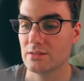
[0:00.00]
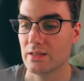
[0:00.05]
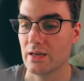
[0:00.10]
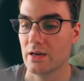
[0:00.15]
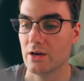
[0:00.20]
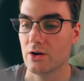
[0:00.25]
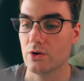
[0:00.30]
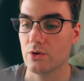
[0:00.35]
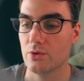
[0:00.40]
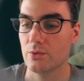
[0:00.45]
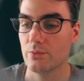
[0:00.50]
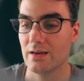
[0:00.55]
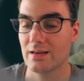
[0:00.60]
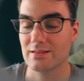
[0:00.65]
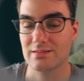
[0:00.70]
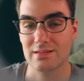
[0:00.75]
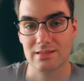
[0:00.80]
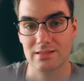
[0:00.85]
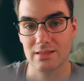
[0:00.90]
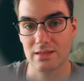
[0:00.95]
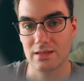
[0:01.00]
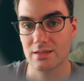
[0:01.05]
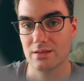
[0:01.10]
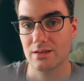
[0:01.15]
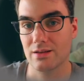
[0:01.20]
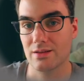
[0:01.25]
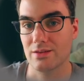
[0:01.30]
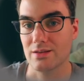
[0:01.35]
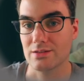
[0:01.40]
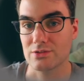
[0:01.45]
Now, as I
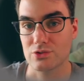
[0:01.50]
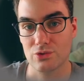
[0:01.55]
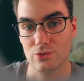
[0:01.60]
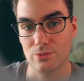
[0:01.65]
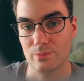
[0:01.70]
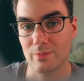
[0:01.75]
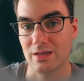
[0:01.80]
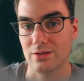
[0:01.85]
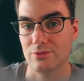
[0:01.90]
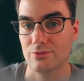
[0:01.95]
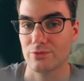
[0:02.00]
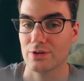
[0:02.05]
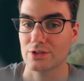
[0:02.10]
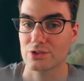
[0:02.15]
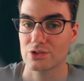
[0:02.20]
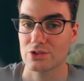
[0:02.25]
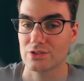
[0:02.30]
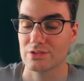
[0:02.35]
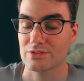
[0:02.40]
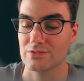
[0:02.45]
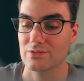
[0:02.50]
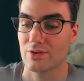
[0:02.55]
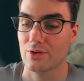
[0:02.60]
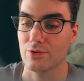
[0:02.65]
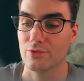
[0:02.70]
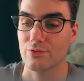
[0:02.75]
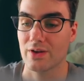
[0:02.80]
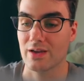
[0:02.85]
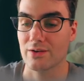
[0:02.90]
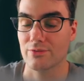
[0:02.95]
said, there's two main functions
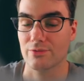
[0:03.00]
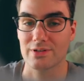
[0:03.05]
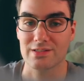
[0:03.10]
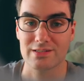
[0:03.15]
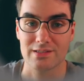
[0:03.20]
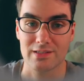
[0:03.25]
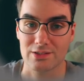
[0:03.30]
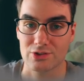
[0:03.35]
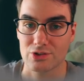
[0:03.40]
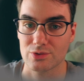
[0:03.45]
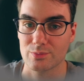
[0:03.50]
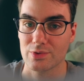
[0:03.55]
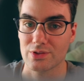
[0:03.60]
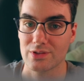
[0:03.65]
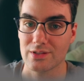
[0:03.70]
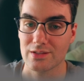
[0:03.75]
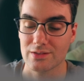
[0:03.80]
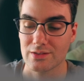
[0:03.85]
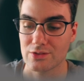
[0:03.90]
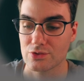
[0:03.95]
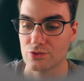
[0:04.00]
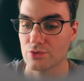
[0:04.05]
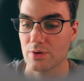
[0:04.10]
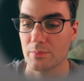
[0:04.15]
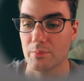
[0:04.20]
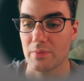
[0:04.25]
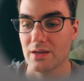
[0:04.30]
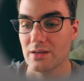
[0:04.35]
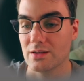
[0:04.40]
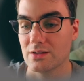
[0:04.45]
of every section within this
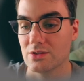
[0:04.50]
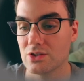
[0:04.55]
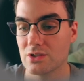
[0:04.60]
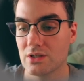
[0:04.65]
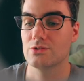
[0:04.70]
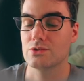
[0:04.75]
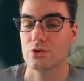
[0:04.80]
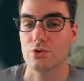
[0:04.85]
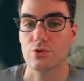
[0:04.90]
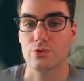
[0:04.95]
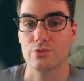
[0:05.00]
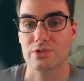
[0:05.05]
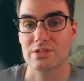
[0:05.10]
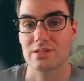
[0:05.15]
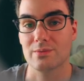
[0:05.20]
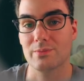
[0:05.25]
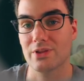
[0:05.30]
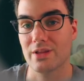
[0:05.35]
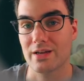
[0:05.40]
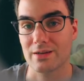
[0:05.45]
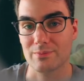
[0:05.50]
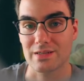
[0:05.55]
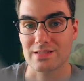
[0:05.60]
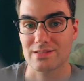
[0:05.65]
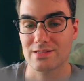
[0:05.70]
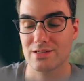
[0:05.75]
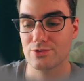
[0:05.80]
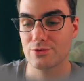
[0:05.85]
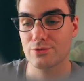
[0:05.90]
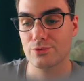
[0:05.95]
trip page. So for someone like
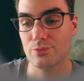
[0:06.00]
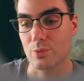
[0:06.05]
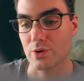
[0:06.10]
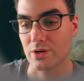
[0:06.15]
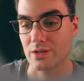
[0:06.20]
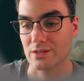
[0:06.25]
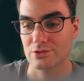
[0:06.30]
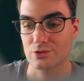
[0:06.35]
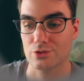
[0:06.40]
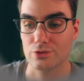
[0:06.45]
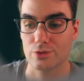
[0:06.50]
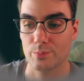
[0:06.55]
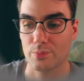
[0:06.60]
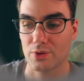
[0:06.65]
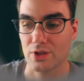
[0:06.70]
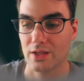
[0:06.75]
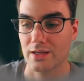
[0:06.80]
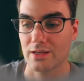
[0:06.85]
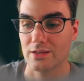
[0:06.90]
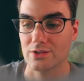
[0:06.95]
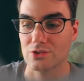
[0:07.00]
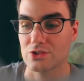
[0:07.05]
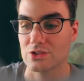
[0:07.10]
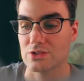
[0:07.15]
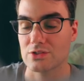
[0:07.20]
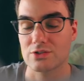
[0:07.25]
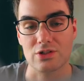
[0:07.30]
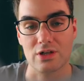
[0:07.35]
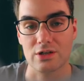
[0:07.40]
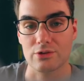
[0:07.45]
myself wanting to plan
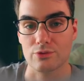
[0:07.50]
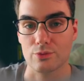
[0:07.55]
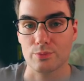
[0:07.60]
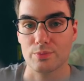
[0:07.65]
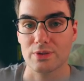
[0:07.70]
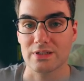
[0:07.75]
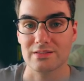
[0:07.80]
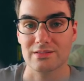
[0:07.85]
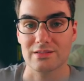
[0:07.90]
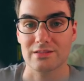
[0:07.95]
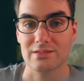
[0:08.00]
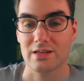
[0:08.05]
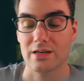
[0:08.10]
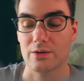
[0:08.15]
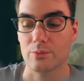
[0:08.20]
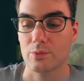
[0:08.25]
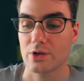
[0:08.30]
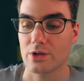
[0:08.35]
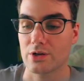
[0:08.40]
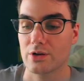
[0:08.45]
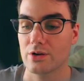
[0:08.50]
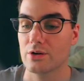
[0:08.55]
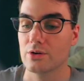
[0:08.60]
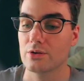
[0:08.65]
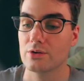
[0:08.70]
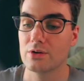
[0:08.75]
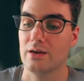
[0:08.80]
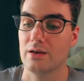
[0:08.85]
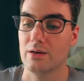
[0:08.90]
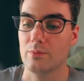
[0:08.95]
just general places that I want to
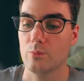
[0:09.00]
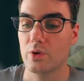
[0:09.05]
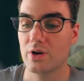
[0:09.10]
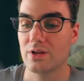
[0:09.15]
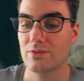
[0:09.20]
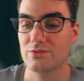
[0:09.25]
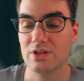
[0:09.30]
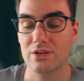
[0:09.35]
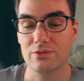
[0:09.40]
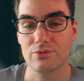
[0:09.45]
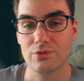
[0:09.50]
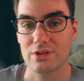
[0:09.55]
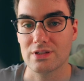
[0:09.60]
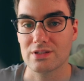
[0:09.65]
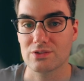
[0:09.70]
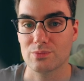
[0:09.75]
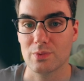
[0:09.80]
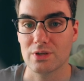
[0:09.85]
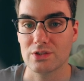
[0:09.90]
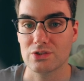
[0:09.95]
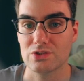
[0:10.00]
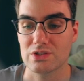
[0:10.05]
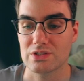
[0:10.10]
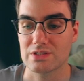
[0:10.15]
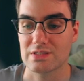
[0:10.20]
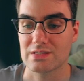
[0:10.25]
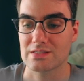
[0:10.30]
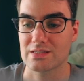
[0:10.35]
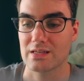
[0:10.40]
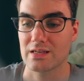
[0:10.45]
go, what I've done for this one
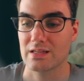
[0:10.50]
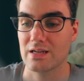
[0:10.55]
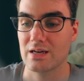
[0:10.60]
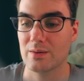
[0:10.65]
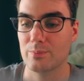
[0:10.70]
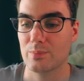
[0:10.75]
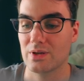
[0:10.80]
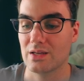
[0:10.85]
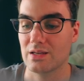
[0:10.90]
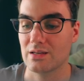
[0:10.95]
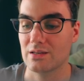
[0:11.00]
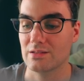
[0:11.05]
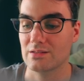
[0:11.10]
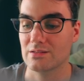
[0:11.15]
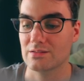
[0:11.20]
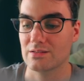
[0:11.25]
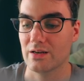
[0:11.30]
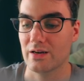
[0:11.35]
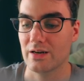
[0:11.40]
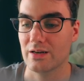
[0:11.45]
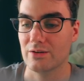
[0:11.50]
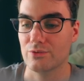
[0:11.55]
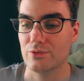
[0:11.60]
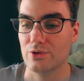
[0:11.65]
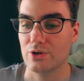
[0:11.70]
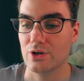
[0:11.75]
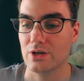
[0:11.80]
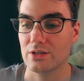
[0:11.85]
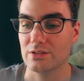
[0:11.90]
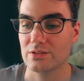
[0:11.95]
just to set it up is I've
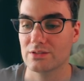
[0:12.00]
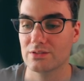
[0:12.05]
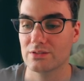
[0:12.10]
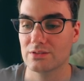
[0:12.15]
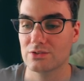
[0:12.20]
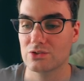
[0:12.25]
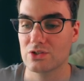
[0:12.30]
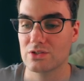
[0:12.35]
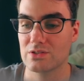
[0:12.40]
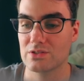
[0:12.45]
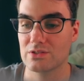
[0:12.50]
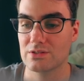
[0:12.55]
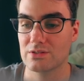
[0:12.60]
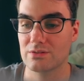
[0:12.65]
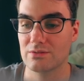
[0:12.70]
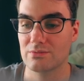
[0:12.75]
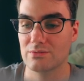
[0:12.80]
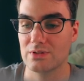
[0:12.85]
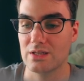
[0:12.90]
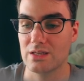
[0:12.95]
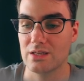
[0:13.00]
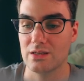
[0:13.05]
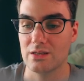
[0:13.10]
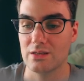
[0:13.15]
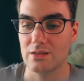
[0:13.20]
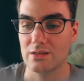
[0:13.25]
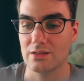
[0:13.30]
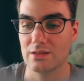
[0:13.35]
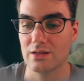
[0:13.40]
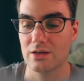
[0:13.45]
got just
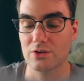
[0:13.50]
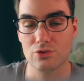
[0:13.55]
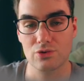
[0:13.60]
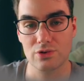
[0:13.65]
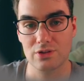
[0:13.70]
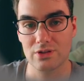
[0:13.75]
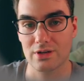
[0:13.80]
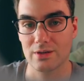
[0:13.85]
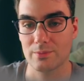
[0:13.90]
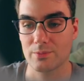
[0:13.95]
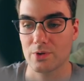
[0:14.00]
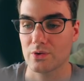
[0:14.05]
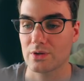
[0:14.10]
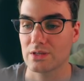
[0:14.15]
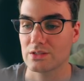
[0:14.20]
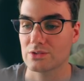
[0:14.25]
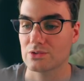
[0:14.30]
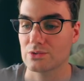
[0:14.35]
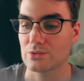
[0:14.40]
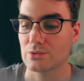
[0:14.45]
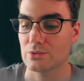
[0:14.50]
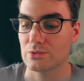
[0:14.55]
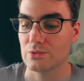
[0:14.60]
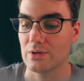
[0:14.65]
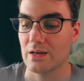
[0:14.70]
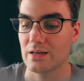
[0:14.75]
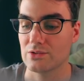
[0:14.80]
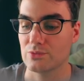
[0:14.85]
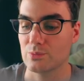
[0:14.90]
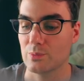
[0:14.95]
the country that I'm going to,
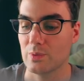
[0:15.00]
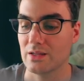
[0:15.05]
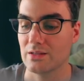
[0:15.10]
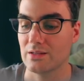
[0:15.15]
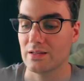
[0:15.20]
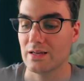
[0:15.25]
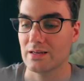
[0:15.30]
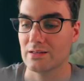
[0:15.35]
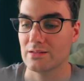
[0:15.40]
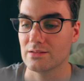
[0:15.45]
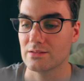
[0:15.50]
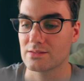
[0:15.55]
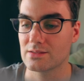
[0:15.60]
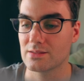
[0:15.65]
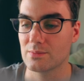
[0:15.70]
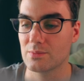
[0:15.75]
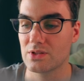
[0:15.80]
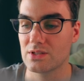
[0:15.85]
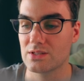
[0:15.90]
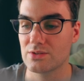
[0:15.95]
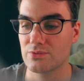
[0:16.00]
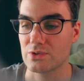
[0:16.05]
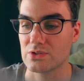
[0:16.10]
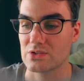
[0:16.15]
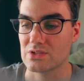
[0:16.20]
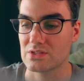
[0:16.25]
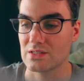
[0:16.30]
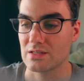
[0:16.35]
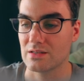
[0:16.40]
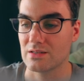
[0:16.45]
as well as some of the
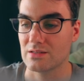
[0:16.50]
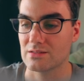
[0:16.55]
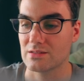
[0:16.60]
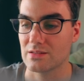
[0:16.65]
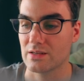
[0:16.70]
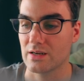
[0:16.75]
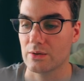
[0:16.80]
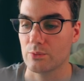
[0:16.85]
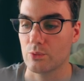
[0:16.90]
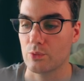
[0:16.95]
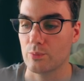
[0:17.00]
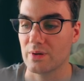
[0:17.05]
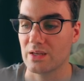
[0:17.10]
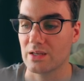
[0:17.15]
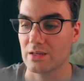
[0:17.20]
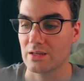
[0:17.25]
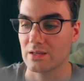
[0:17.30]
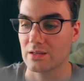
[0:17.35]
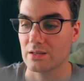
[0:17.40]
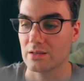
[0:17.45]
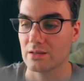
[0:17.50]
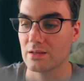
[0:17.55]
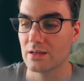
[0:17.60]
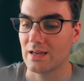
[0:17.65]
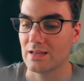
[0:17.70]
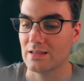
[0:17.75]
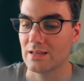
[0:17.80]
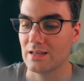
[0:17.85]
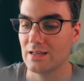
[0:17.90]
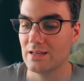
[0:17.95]
different cities that I will be in.
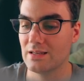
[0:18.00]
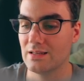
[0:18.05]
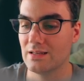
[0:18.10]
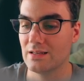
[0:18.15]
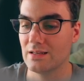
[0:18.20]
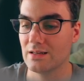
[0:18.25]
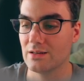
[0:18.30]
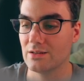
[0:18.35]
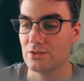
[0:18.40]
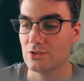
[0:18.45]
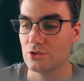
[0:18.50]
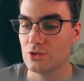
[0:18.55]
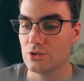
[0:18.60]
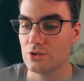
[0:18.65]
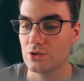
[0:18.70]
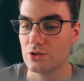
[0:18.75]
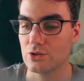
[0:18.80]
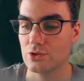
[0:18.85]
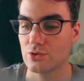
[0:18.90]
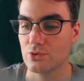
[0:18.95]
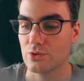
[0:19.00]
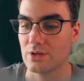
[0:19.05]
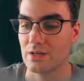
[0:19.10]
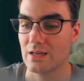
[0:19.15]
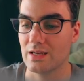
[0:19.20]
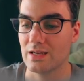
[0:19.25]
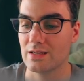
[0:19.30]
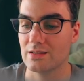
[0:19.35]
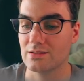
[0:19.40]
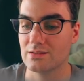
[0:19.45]
And in here, you can
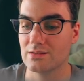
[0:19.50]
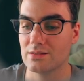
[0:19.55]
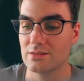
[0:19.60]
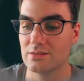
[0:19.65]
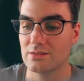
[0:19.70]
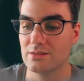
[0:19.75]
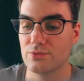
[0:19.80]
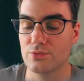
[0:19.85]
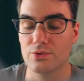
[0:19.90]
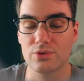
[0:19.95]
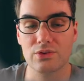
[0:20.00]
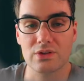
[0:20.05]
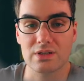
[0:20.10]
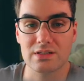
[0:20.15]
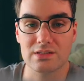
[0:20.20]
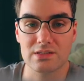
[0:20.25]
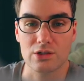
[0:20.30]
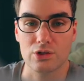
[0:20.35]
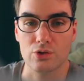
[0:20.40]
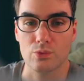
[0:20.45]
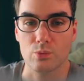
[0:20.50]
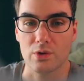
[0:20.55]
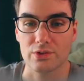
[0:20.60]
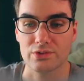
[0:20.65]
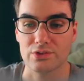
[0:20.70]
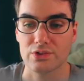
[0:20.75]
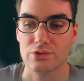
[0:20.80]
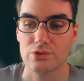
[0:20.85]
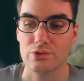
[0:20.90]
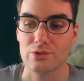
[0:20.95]
create different things that you
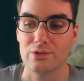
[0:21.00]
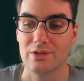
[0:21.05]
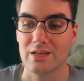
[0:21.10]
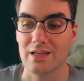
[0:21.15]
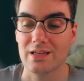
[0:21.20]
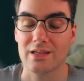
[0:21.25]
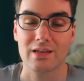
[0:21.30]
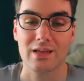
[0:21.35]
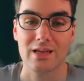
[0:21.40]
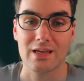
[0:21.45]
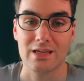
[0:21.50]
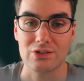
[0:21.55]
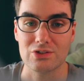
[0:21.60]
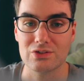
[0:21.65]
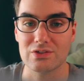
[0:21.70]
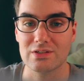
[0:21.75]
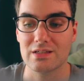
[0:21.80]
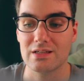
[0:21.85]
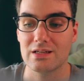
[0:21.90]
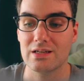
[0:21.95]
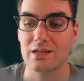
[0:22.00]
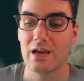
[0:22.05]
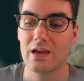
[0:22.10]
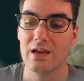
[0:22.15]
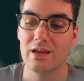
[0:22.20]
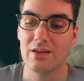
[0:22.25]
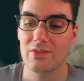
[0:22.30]
want to do in each city.